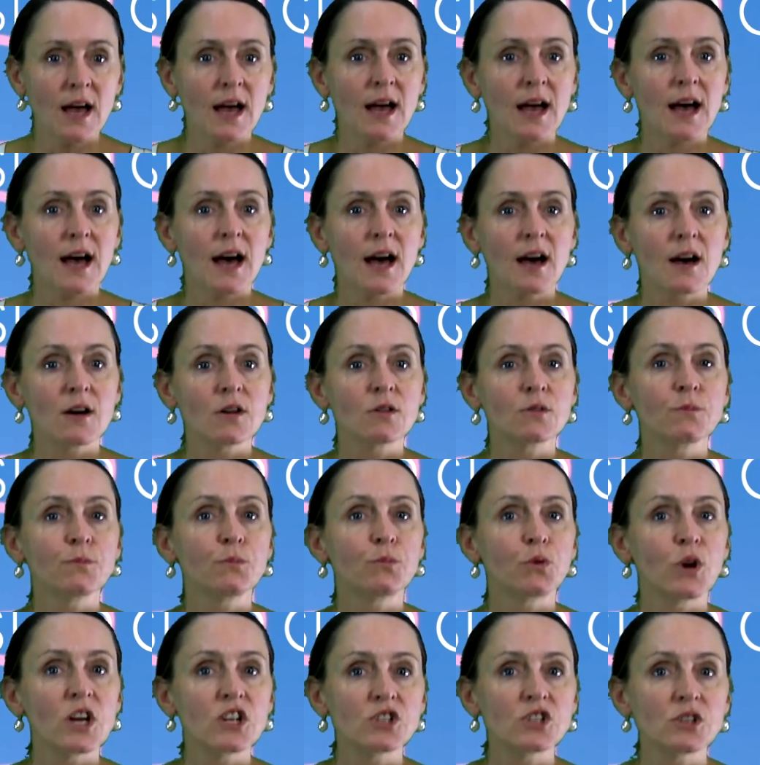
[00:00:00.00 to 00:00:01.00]
how
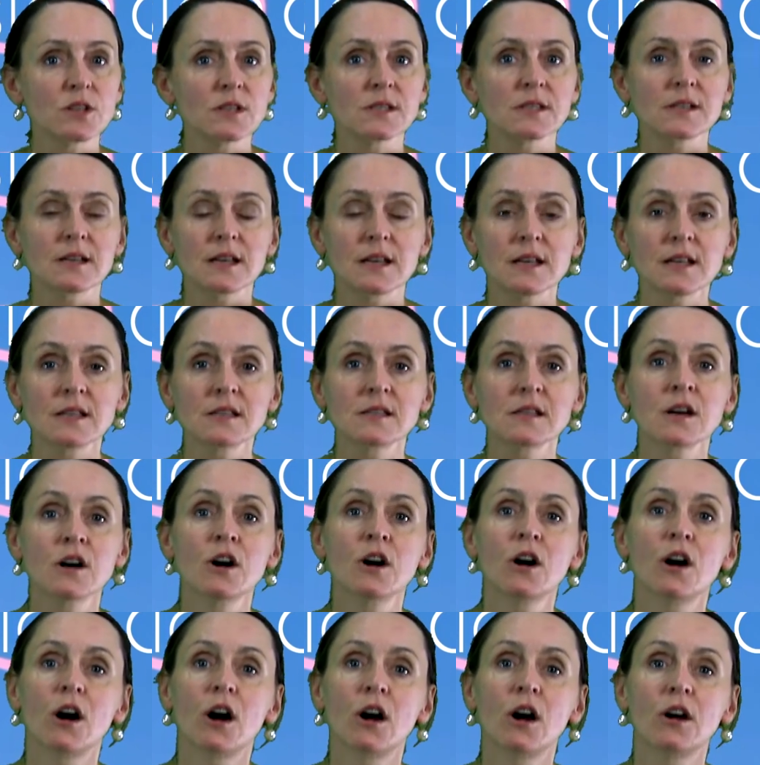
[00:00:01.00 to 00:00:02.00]
precious is
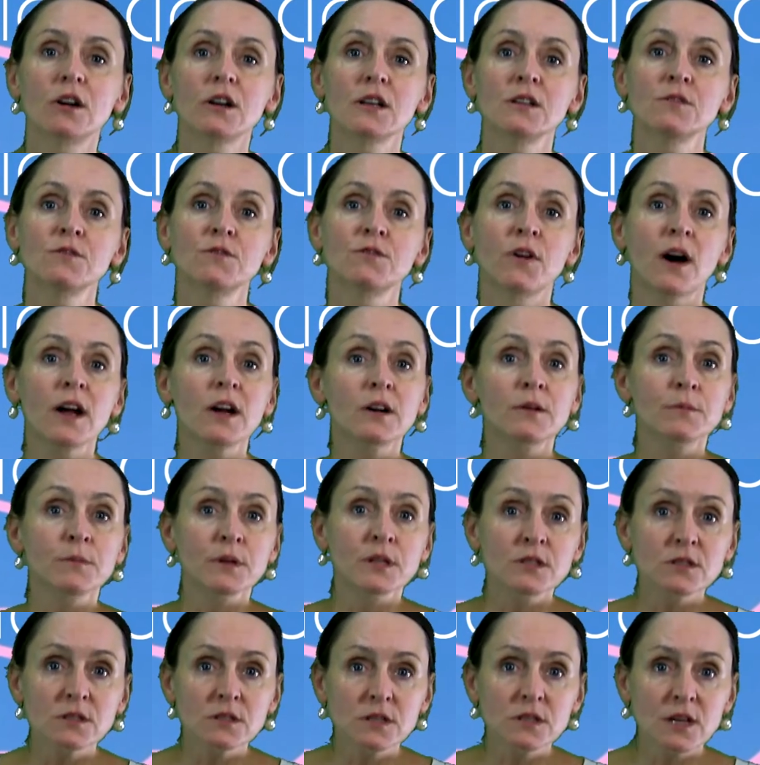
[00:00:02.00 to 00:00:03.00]
our
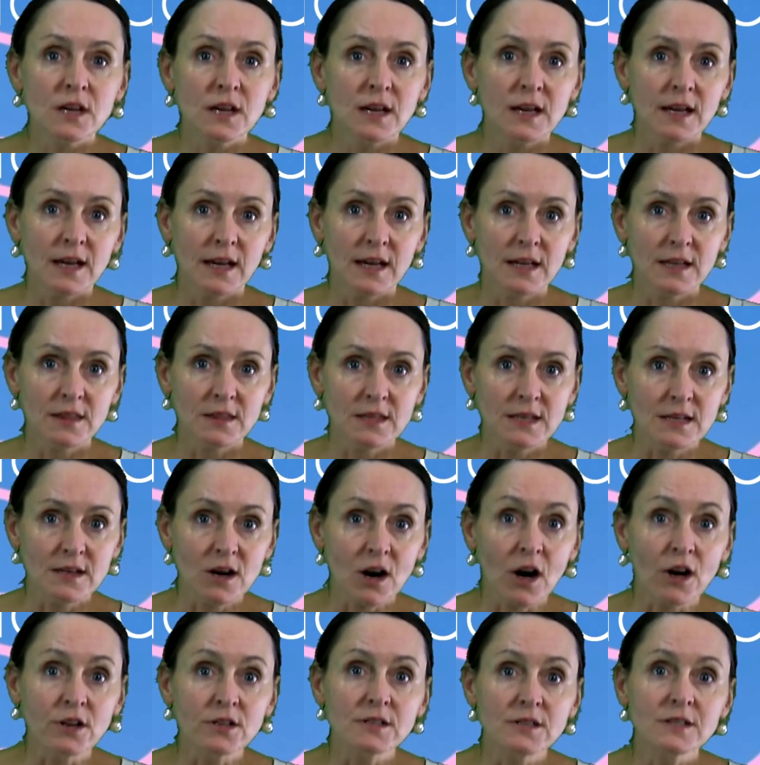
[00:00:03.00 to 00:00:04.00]
environment, and the
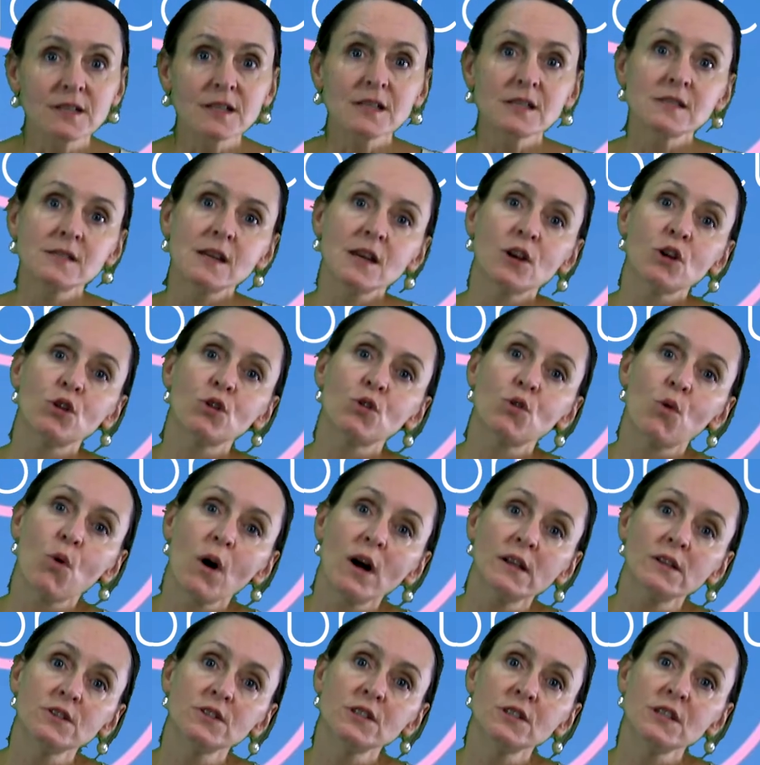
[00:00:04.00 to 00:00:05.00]
artistic
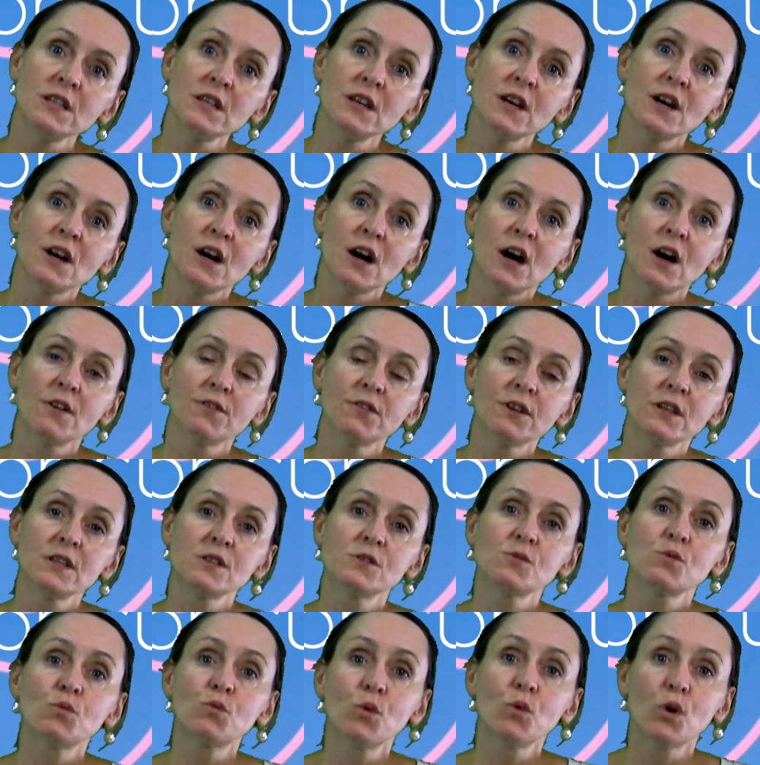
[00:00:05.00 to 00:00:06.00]
quality of
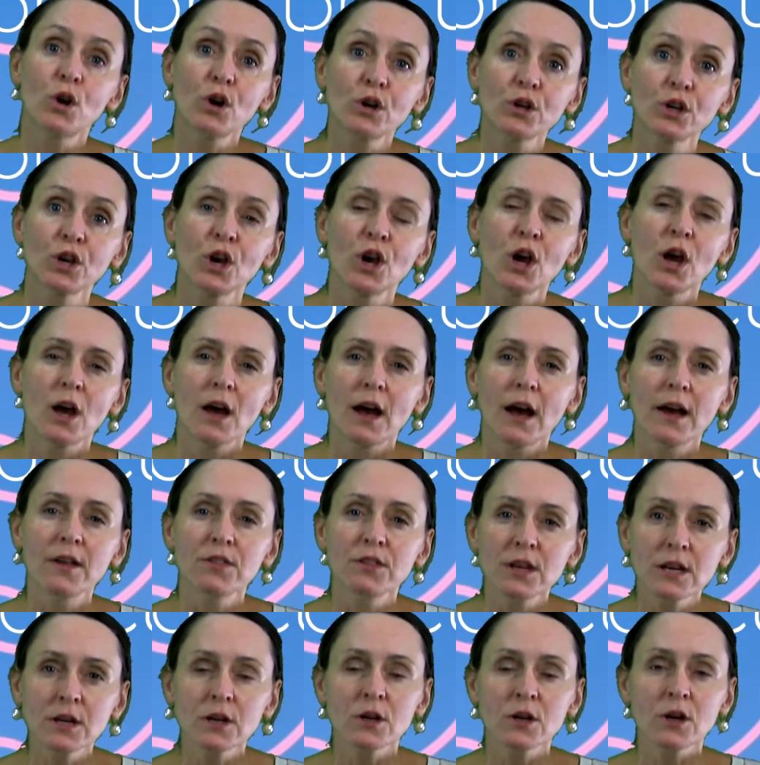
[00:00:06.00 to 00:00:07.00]
his work, I
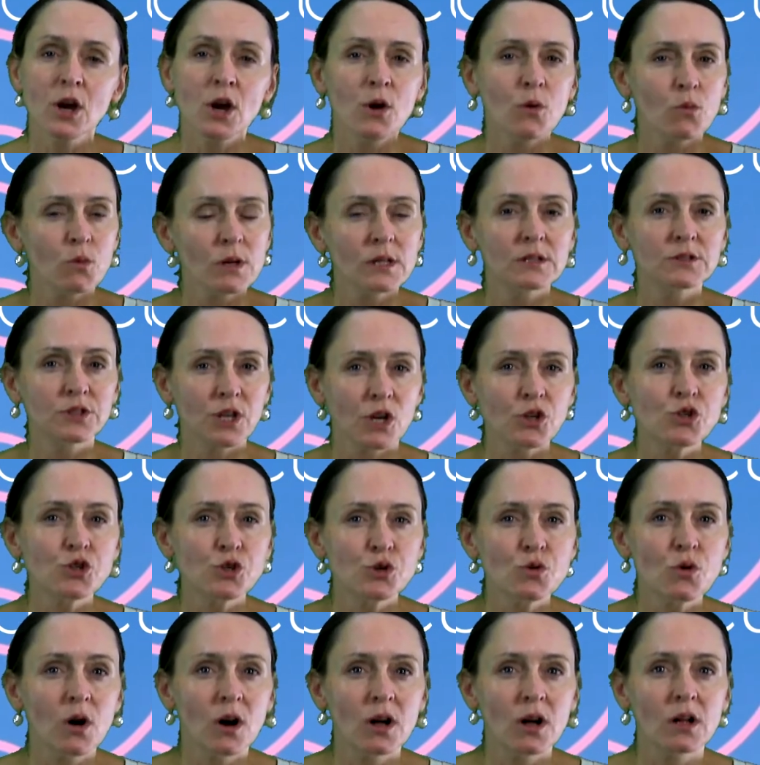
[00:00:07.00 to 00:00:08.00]
think, will touch
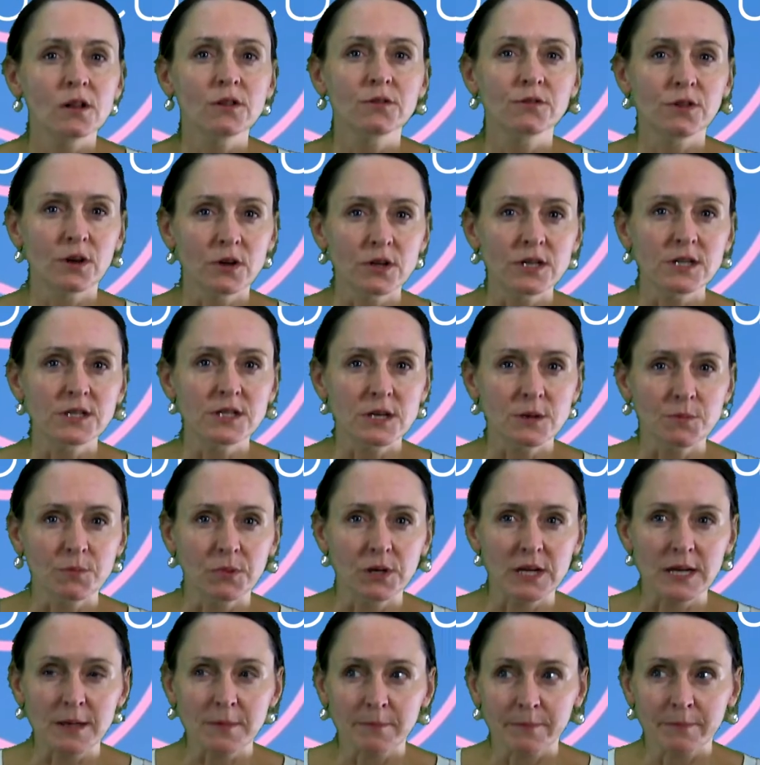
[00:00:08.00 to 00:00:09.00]
you all very
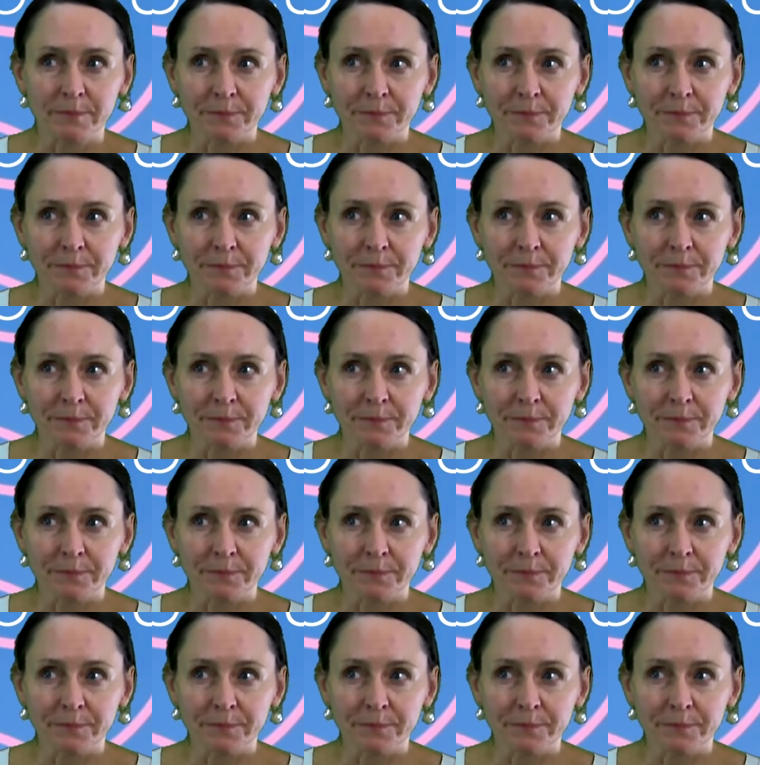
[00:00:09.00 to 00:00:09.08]
deeply.